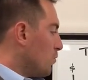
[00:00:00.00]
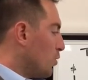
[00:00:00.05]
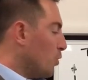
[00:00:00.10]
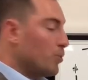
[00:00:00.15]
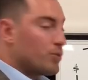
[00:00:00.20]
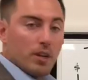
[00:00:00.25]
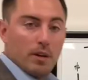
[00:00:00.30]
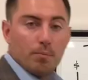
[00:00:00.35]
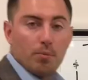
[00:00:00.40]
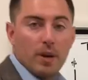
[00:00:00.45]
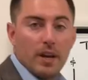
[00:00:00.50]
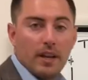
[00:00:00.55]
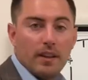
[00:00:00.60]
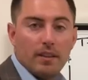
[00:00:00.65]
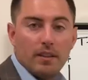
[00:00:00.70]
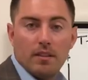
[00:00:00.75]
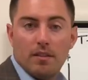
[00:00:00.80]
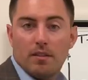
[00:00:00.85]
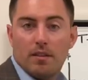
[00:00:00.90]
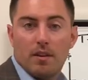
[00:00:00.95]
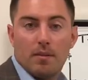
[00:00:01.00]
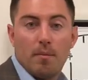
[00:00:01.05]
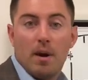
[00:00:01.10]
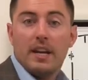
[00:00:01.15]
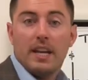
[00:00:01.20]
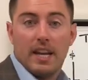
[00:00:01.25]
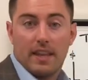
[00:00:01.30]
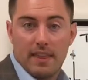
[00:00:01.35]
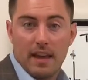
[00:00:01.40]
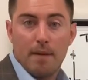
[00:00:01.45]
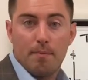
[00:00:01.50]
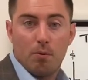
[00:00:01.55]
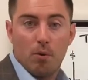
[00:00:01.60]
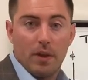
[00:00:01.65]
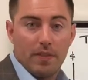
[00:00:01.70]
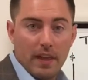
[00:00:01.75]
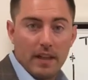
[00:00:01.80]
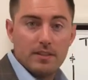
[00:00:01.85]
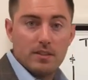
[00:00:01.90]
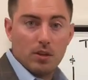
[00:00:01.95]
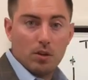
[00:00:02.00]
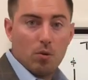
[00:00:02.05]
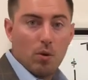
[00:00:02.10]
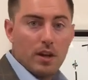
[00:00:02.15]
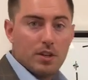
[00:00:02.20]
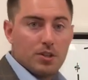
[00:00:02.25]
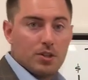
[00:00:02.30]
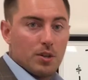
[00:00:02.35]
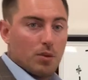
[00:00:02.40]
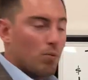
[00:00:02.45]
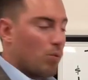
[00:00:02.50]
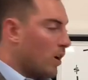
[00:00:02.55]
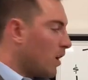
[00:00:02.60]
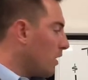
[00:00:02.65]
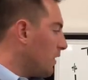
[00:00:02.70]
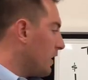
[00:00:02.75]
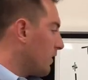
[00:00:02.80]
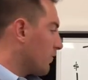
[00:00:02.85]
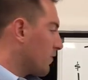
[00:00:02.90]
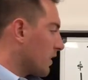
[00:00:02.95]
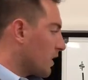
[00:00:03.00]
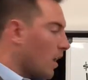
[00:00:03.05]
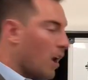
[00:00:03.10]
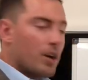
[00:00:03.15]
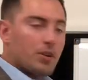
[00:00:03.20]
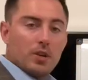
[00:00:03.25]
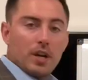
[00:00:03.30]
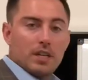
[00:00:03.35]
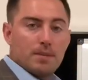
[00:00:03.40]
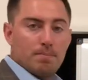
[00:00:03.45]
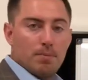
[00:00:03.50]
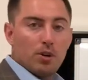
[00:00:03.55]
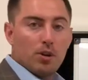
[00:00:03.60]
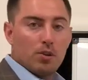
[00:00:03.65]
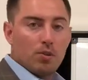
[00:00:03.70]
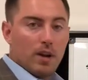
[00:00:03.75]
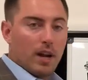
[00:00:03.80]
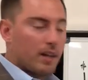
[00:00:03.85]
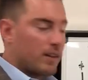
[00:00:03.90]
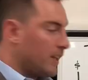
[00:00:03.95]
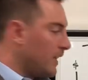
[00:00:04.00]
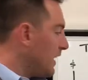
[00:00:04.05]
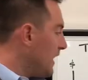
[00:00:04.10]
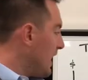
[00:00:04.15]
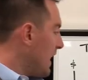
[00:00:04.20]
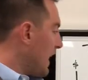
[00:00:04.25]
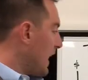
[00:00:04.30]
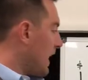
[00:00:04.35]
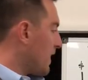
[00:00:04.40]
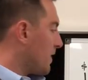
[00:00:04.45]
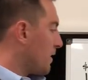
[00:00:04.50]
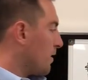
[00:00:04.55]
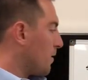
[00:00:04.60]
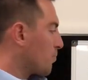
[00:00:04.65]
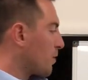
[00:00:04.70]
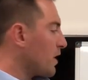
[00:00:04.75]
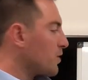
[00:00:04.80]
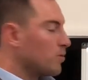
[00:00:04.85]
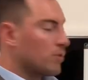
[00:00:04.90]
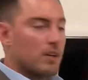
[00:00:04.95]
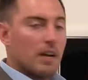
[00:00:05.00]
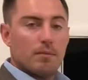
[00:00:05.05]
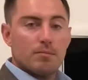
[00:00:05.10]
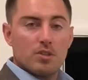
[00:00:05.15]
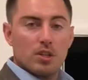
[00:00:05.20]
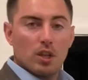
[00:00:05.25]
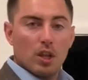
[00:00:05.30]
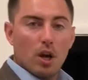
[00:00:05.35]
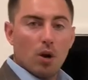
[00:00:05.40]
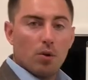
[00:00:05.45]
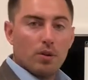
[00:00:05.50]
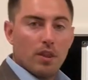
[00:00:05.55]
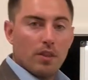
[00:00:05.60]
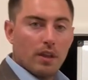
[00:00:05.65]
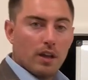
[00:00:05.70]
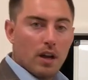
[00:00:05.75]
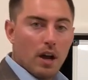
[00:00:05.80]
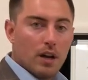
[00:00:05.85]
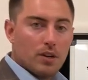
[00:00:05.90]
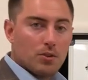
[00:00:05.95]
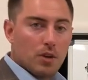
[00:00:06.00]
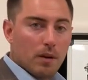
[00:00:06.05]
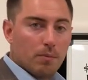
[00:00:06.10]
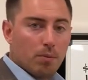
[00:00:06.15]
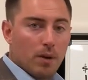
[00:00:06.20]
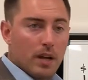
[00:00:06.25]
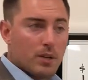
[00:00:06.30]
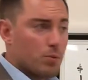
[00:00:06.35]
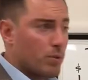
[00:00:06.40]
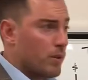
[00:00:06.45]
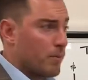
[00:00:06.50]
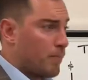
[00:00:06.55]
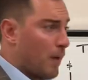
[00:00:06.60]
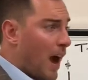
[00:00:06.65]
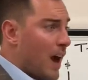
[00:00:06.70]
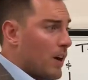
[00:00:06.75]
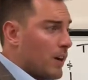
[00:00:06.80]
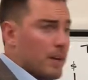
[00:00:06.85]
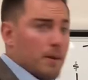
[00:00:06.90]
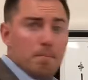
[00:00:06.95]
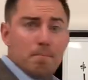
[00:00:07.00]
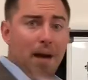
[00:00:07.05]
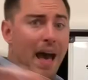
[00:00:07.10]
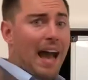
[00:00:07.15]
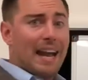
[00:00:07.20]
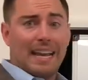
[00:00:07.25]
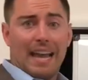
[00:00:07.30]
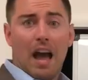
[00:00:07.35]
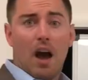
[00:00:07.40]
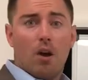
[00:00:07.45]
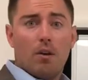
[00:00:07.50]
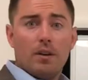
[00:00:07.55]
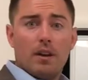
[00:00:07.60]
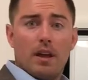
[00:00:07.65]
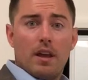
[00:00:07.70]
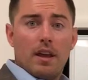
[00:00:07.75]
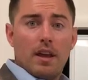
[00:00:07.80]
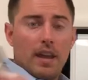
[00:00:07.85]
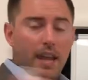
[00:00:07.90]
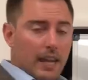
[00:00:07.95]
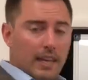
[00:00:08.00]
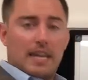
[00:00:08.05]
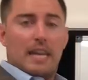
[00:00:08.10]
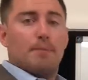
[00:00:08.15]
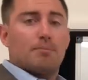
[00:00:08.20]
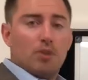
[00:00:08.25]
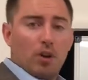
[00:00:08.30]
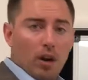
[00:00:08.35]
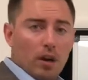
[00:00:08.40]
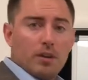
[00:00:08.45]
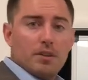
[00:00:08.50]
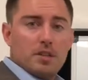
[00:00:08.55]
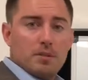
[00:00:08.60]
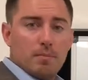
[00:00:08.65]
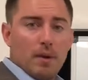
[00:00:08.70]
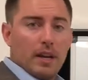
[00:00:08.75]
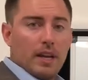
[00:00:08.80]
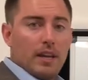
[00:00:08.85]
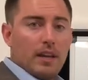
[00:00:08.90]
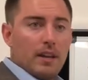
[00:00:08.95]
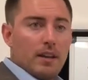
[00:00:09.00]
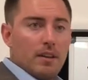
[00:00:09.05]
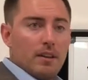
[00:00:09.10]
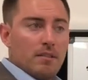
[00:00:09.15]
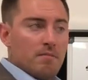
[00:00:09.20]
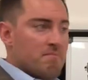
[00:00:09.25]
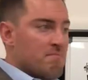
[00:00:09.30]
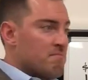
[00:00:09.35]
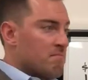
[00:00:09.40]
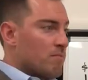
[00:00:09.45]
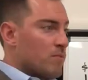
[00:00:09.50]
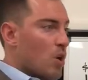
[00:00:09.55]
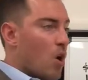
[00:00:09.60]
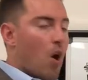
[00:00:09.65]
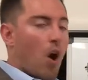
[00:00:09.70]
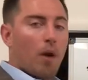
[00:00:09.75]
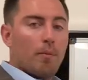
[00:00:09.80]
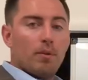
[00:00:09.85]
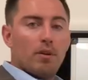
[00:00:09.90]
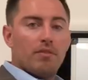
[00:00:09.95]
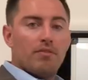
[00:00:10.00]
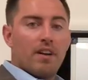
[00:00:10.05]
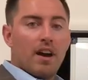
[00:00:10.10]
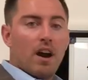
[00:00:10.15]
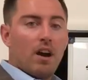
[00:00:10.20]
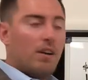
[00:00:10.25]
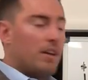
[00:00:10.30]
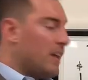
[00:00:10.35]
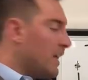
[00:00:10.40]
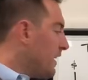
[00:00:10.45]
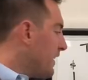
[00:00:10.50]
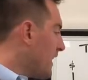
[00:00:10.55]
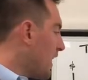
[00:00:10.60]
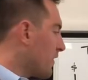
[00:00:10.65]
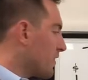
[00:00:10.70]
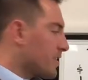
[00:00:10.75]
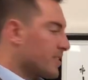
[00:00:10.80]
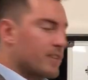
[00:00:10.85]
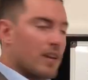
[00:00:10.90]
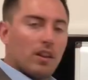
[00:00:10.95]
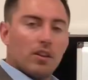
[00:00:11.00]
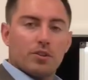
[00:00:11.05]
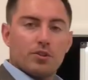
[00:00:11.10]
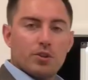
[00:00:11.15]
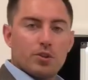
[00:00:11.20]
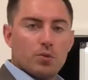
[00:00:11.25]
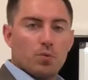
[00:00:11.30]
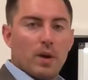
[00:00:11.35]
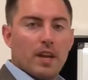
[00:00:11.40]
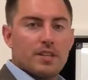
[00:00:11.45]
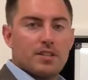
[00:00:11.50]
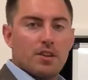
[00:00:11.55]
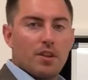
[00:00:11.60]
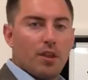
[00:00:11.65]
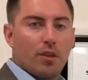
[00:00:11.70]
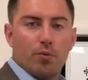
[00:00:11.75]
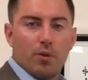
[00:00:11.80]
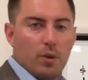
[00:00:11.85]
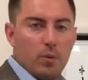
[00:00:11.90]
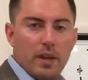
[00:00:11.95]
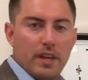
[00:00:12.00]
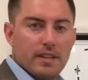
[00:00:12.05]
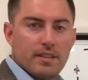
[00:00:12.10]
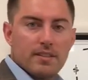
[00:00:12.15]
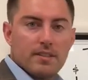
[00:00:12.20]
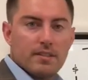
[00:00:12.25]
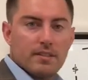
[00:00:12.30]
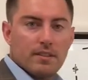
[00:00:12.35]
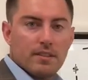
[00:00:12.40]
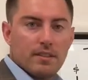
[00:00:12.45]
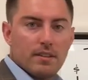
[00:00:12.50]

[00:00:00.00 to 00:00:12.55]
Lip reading: who's going to bring the money at that point? That's the question. Well, if the contract's built correctly and the appraisal comes in lower than the contract price, well, the buyer can back out and keep their earnest money no harm, no foul. Now the seller just wasted 3 weeks